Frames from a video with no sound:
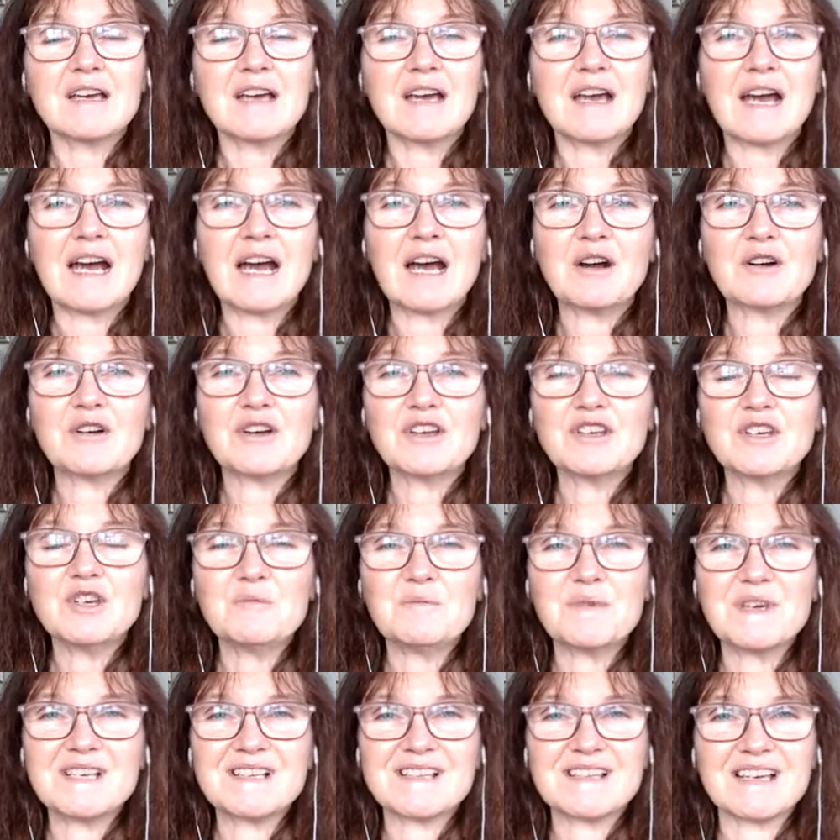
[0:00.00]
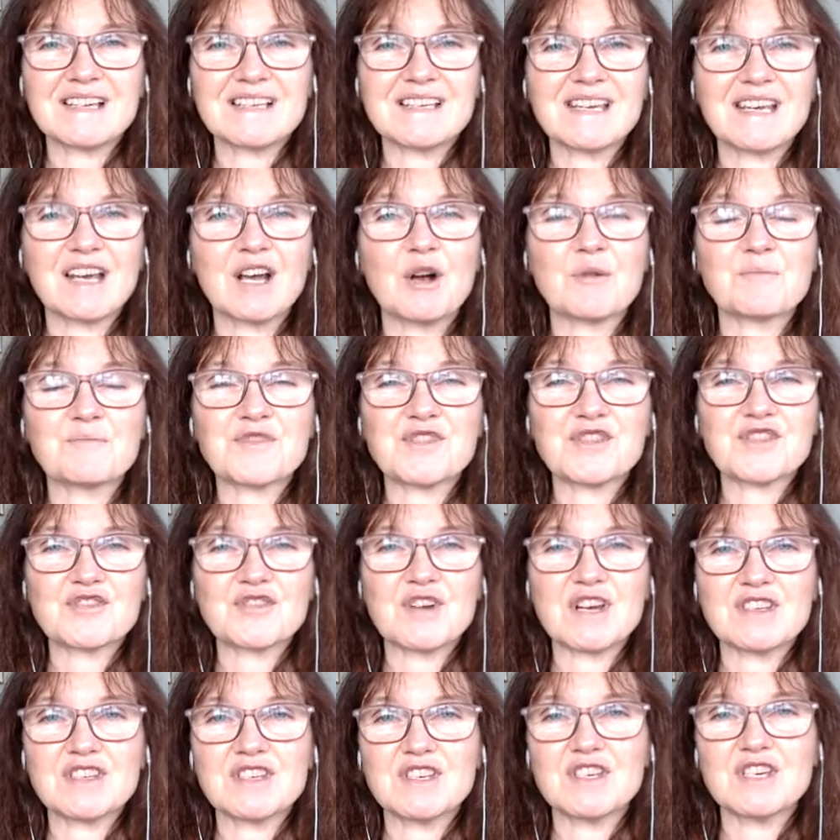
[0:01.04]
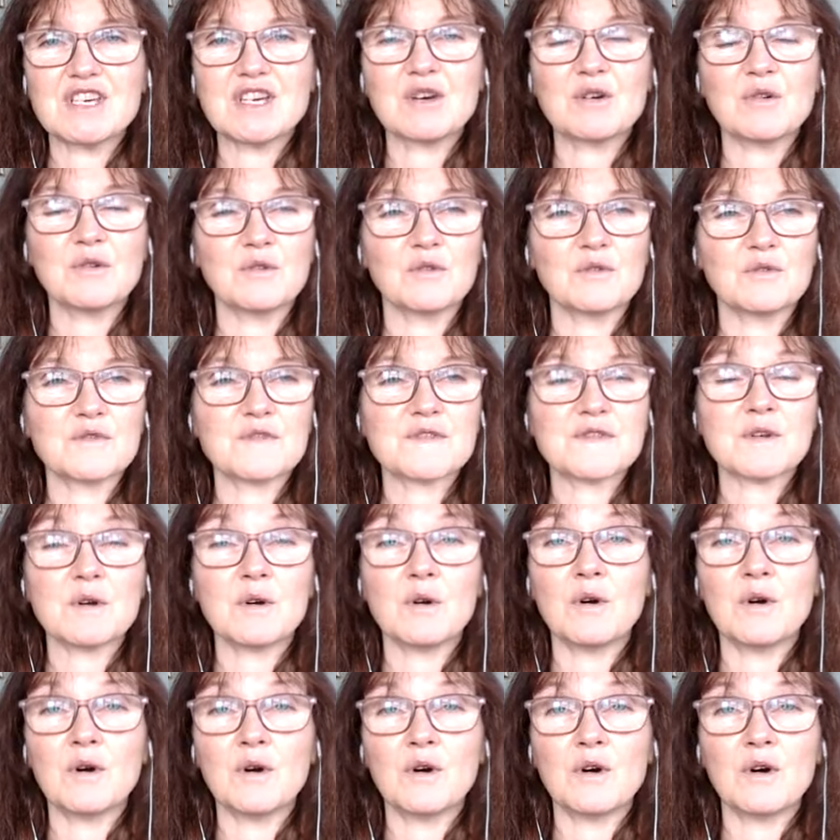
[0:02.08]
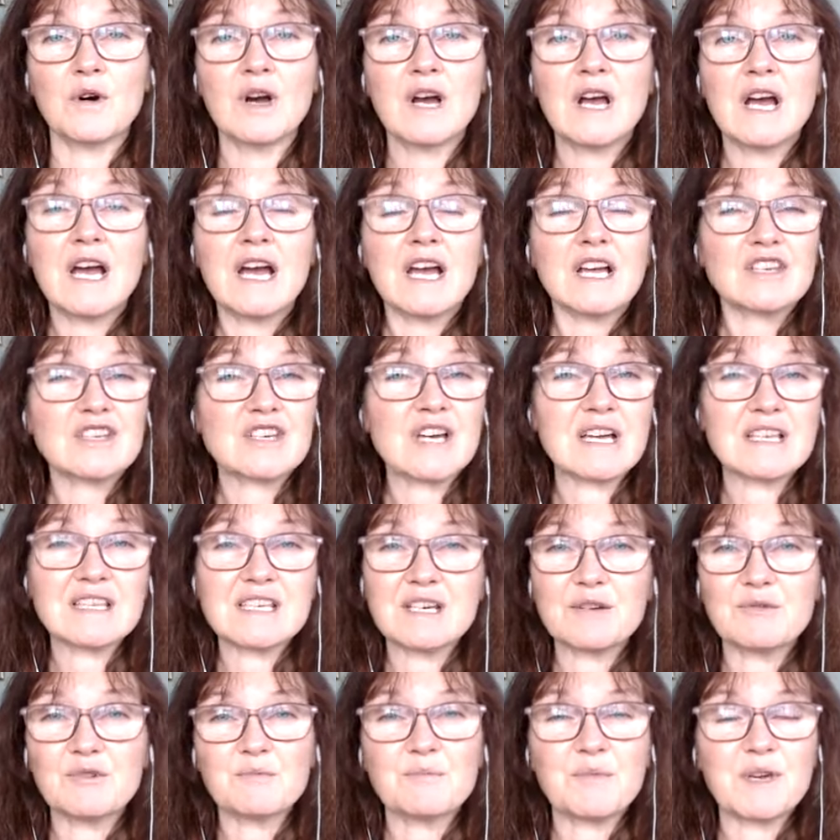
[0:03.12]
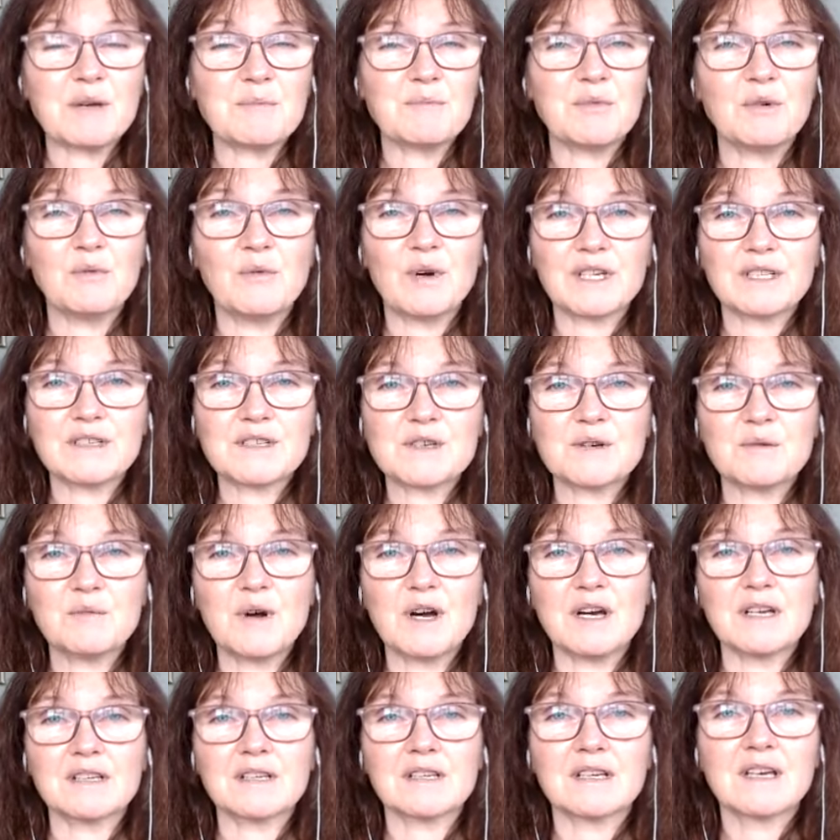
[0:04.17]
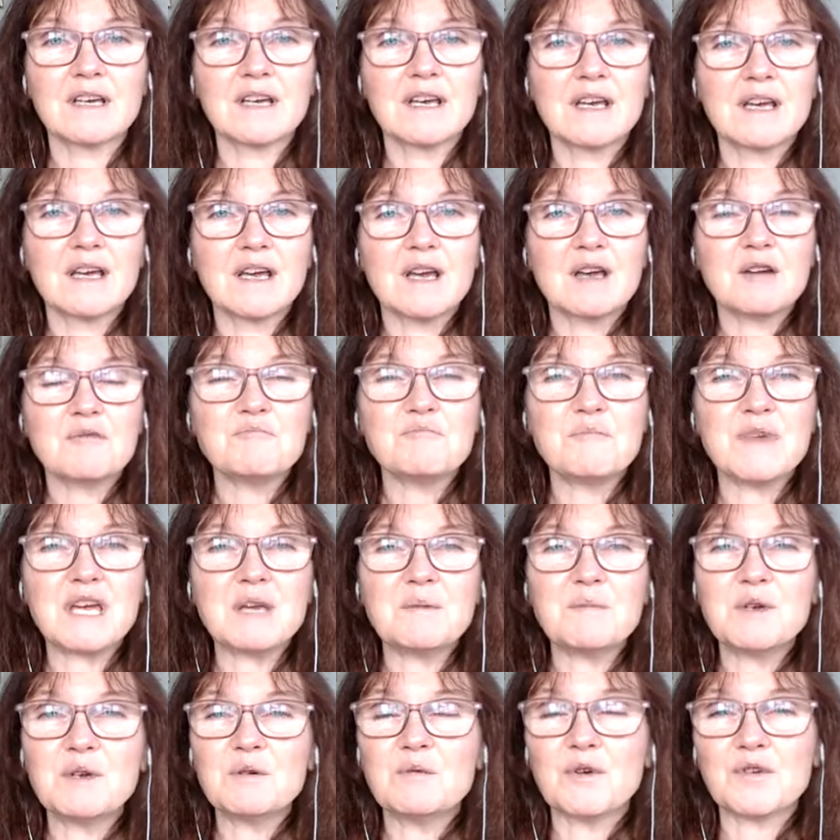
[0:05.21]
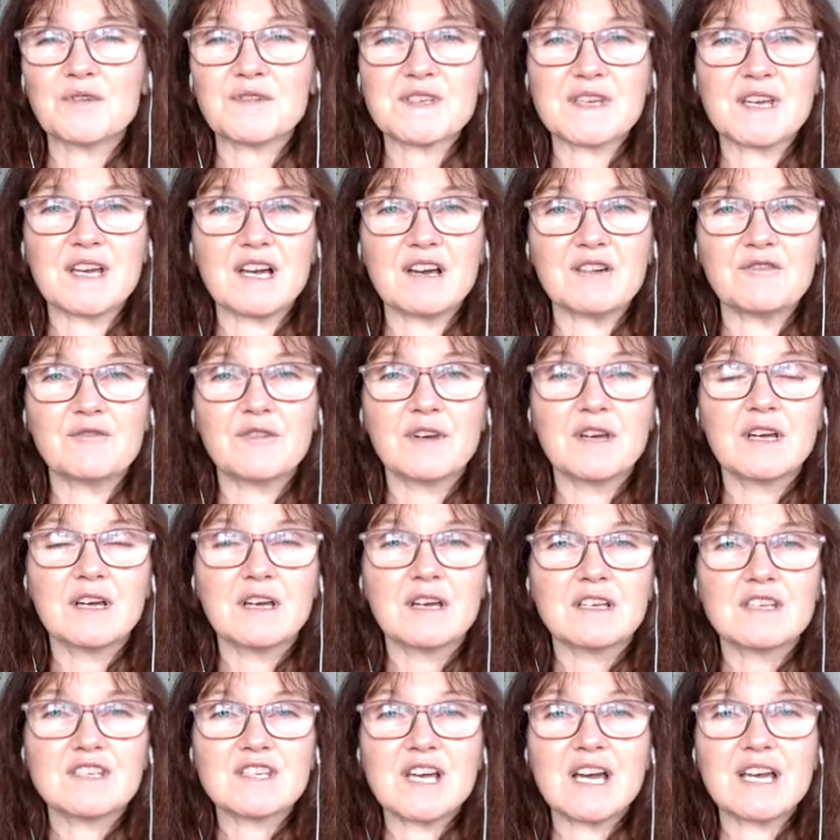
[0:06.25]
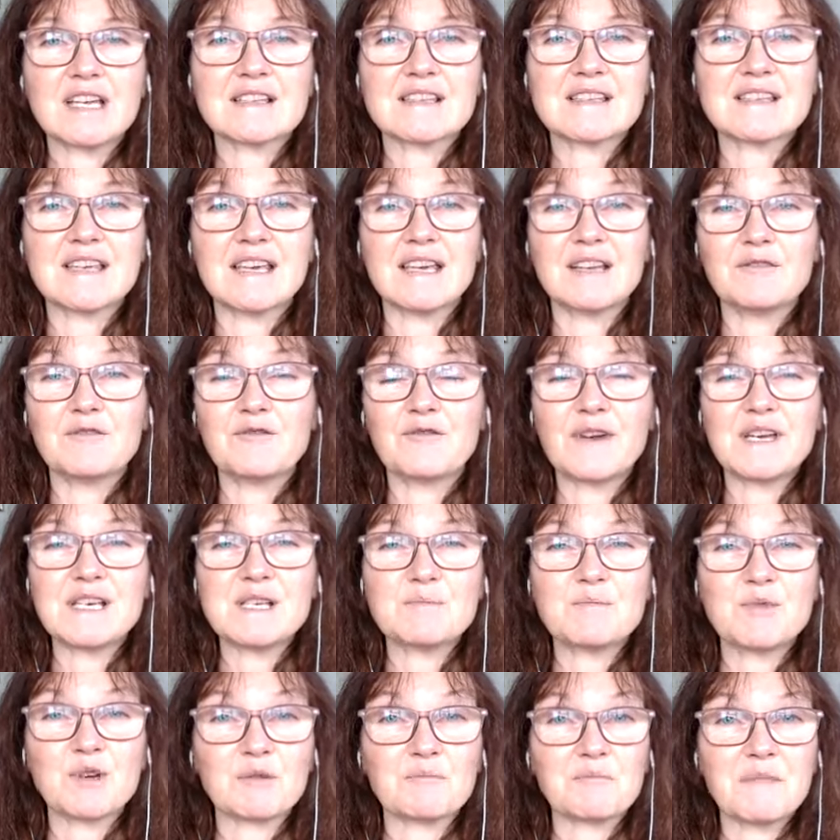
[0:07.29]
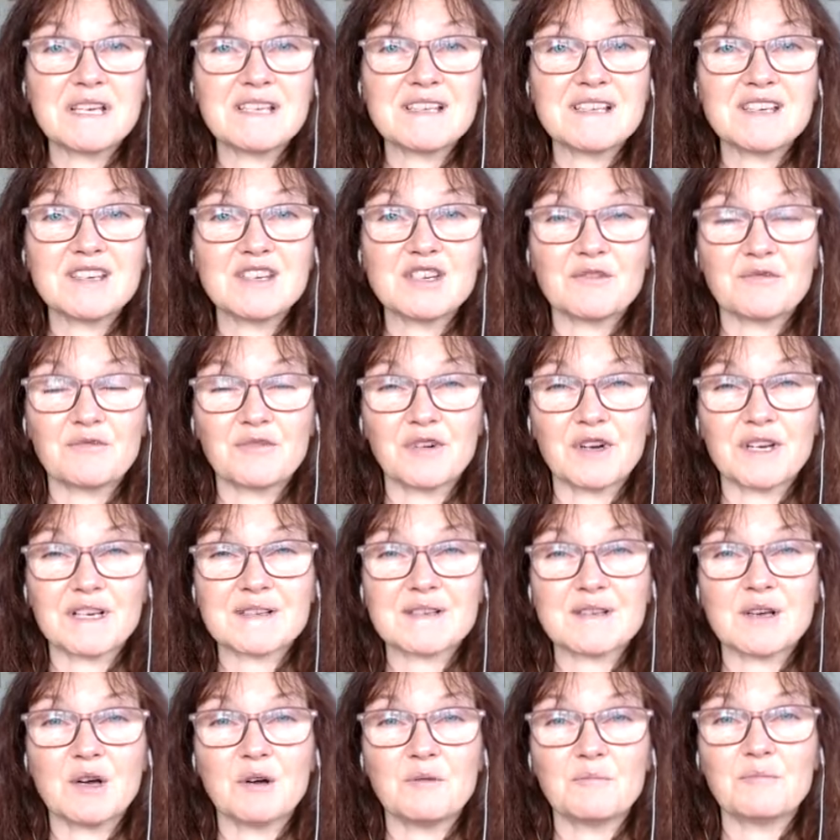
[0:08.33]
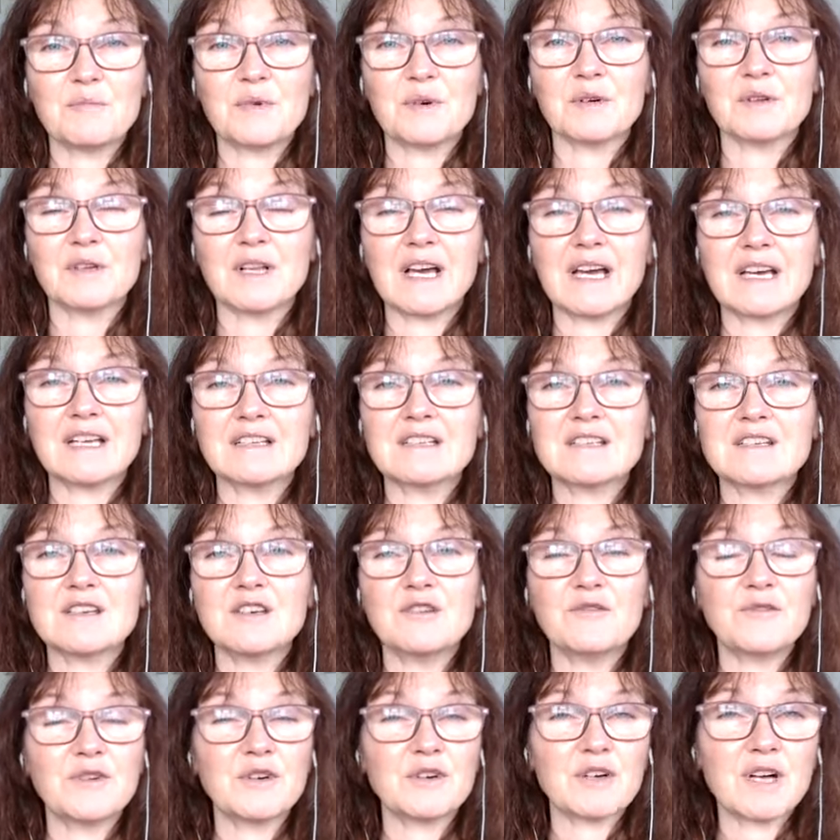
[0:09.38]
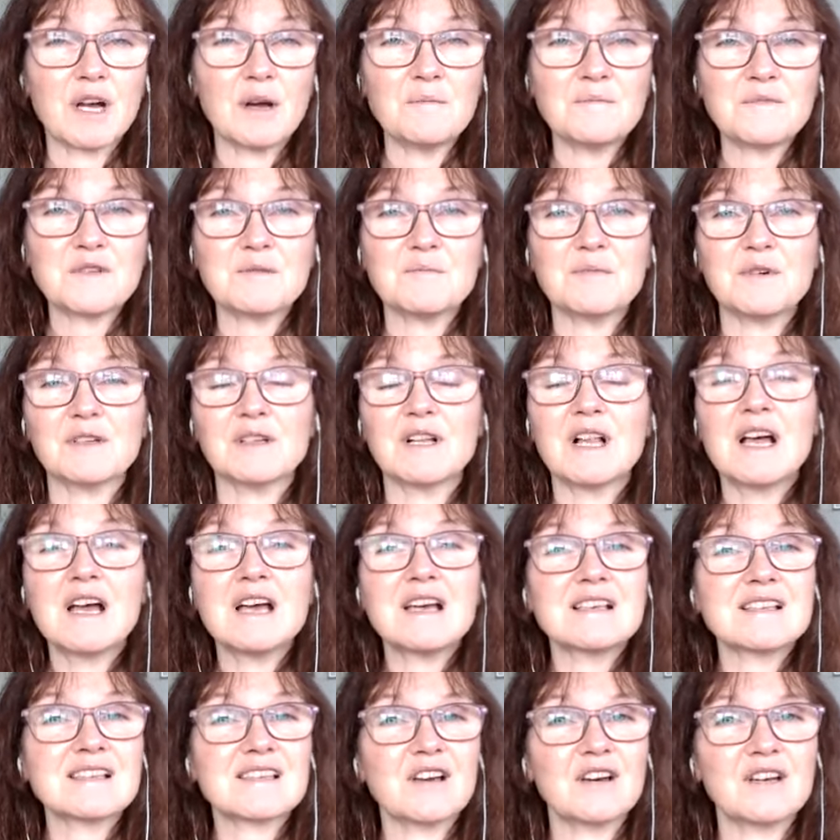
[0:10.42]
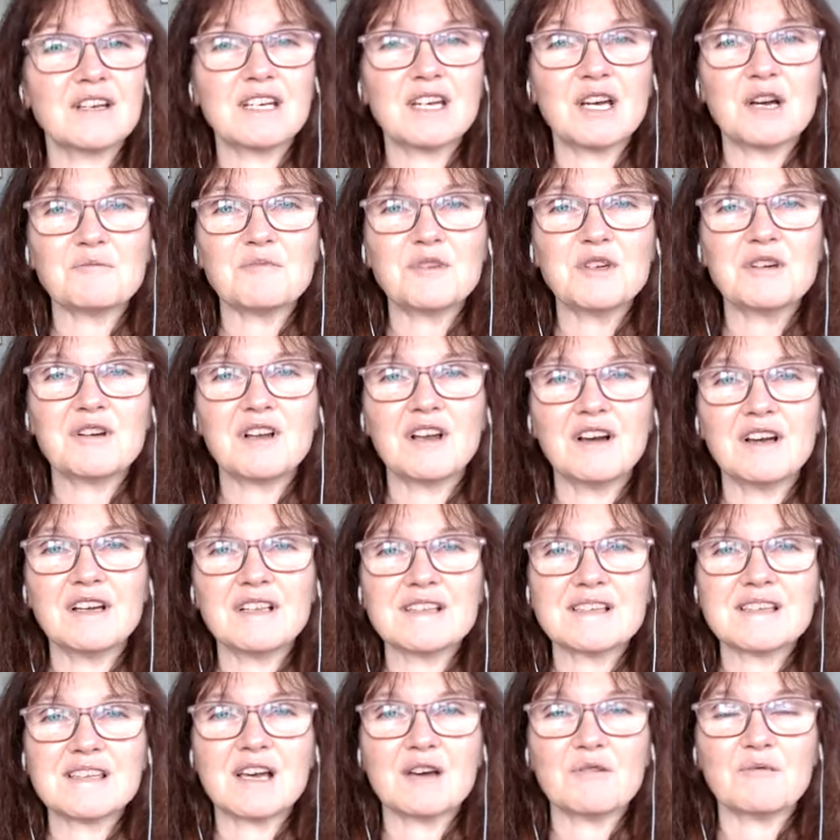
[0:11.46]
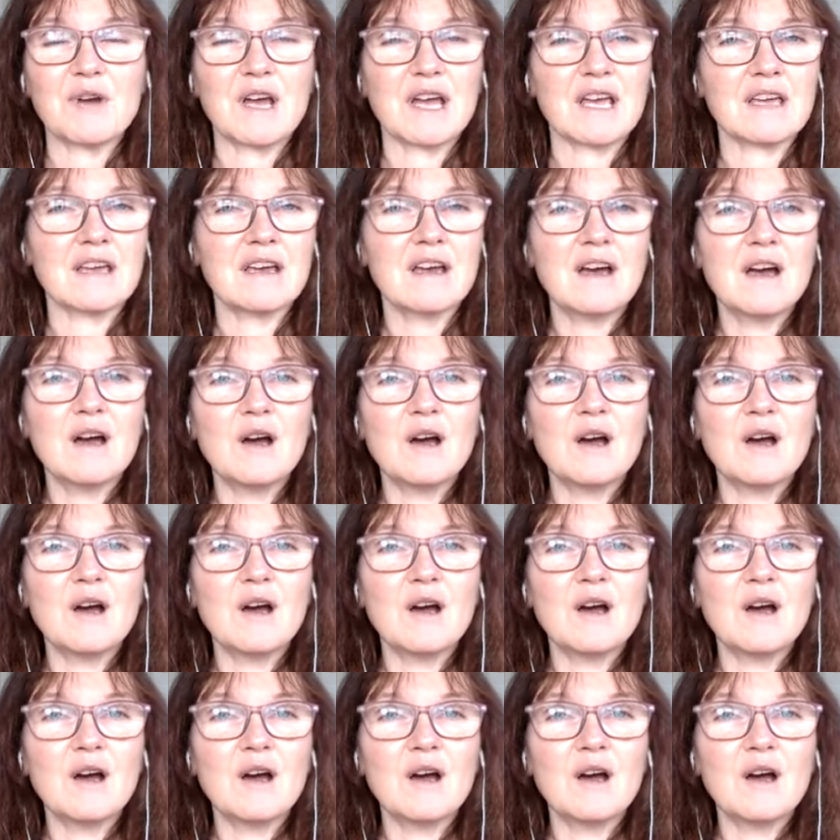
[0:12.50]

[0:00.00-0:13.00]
How can you be setting up strategy calls or chatting with people one-to-one? Maybe you want to have chats in Facebook Messenger, for example, and you feel comfortable signing up new clients that way.